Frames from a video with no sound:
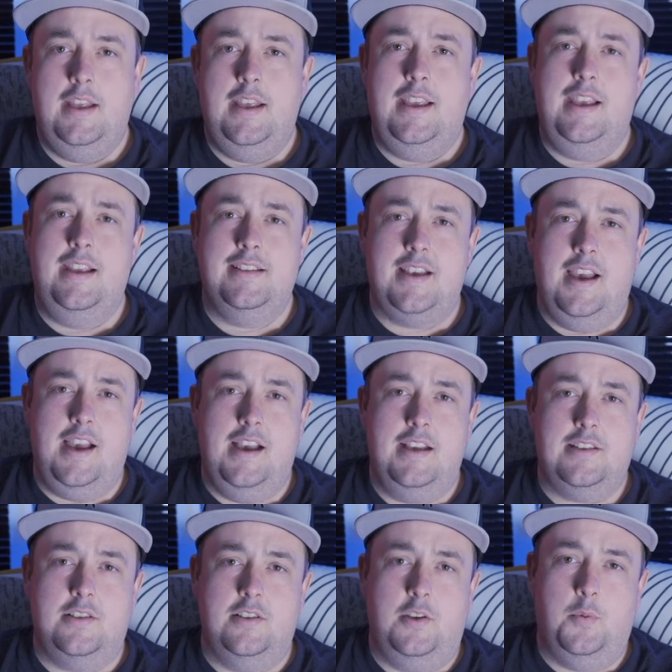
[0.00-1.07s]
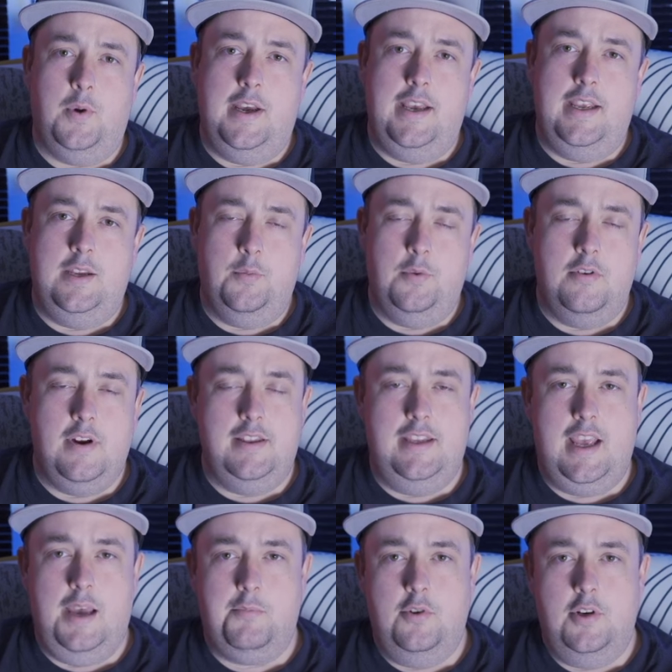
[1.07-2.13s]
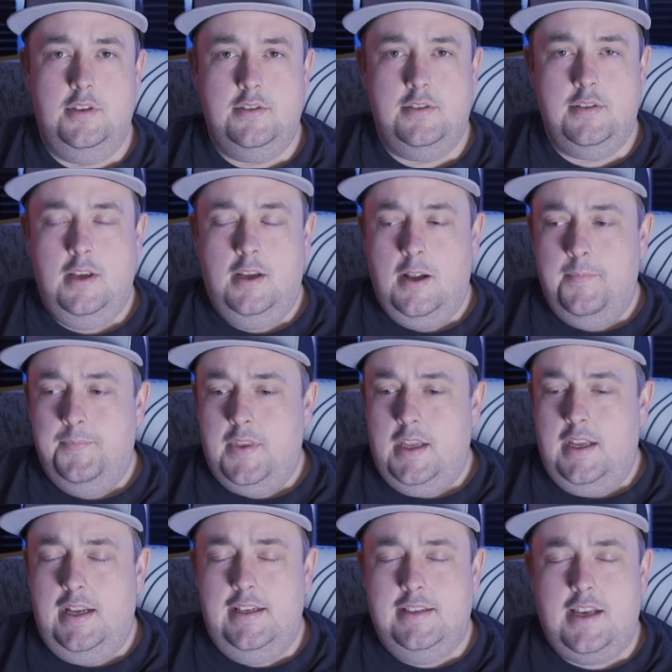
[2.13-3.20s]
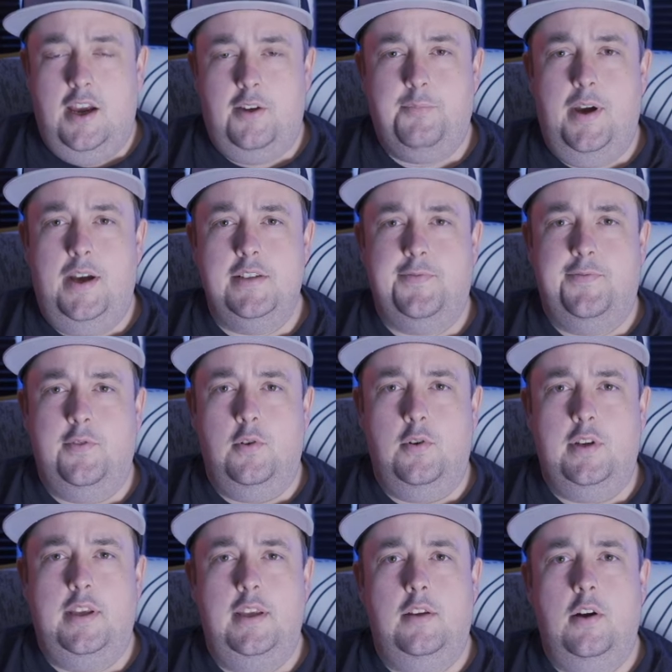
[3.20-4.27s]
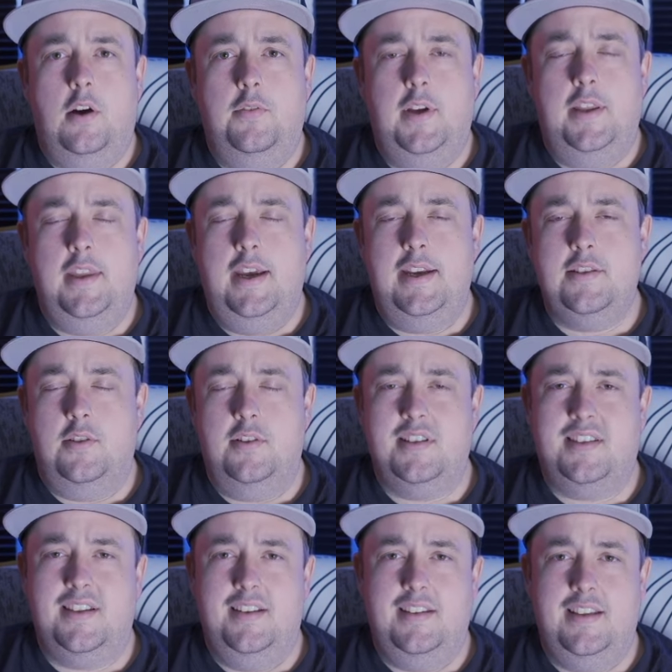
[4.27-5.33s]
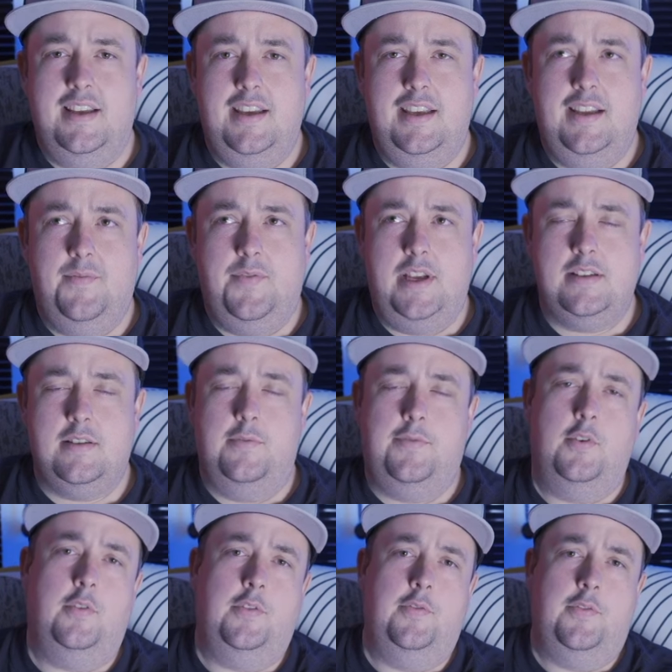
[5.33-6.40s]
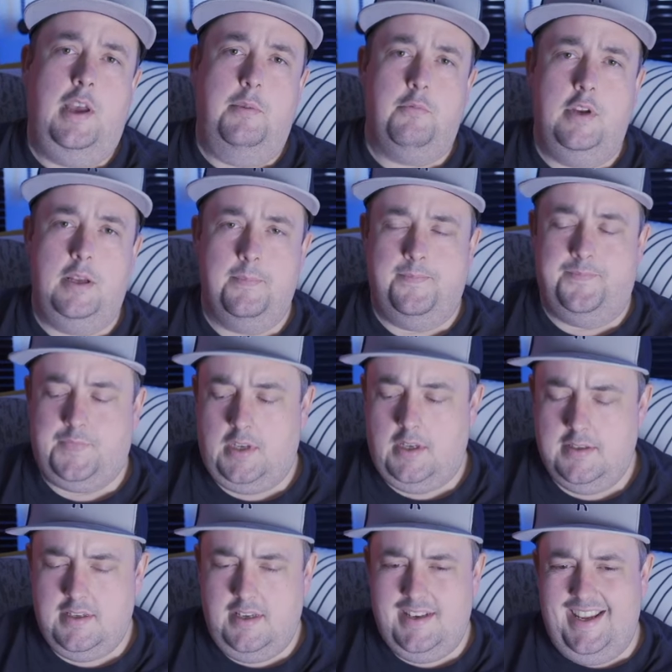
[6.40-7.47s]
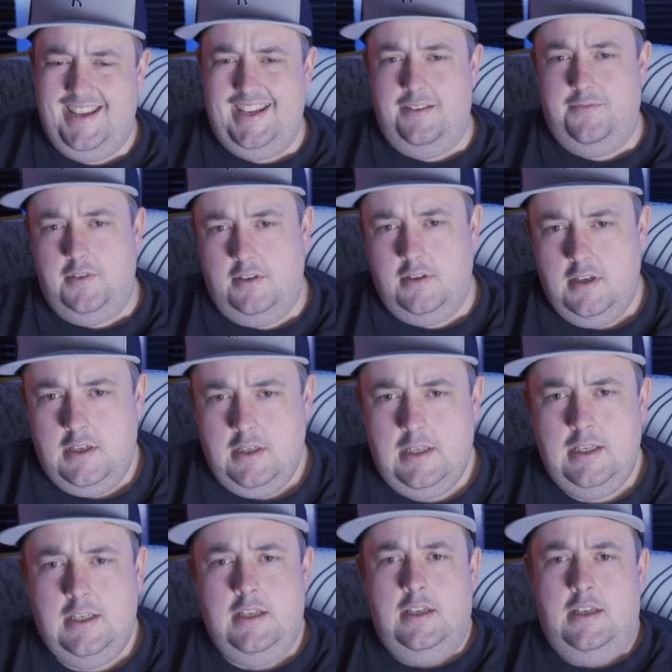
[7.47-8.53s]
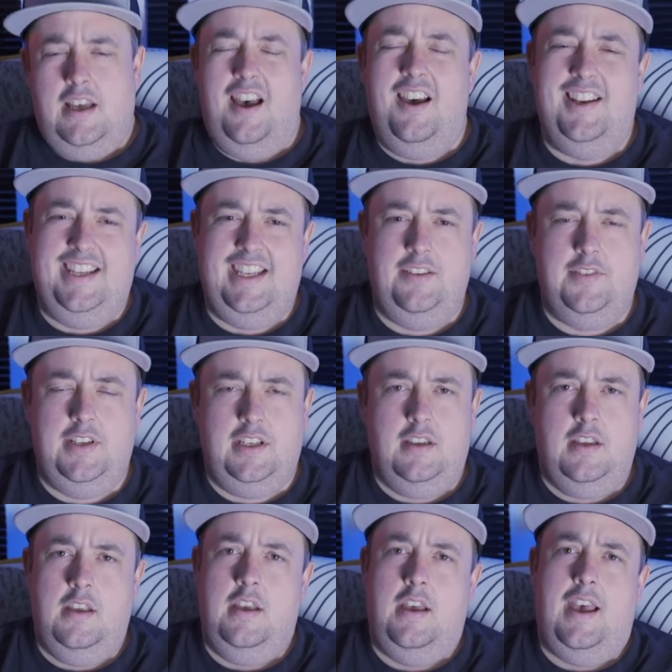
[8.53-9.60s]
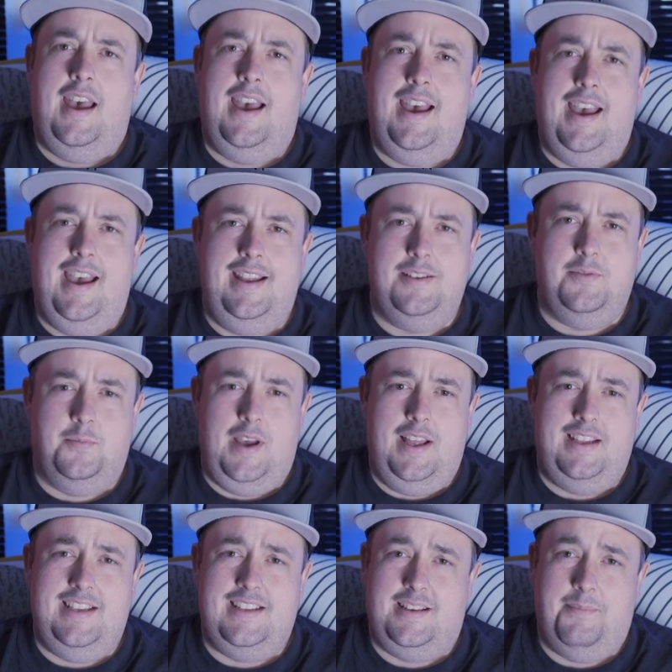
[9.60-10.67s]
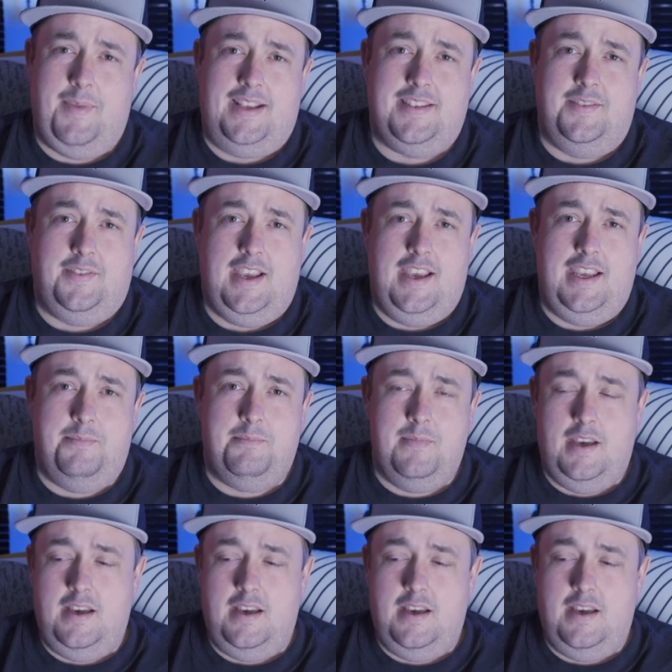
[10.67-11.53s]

It's Arsenal away. We're at the Emirates. It's 4:30 kickoff, and that is on Sunday. That's the 4th of February, Sunday evening, early evening. And, well, it's a massive game.